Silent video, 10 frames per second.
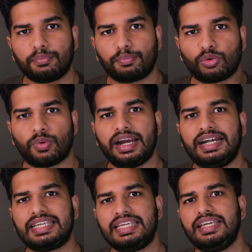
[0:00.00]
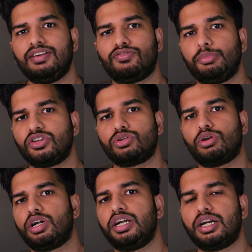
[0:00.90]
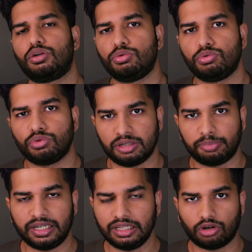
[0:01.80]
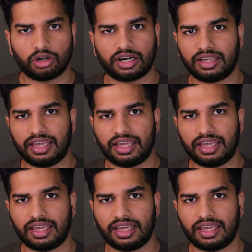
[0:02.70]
provide key information or data to GPT or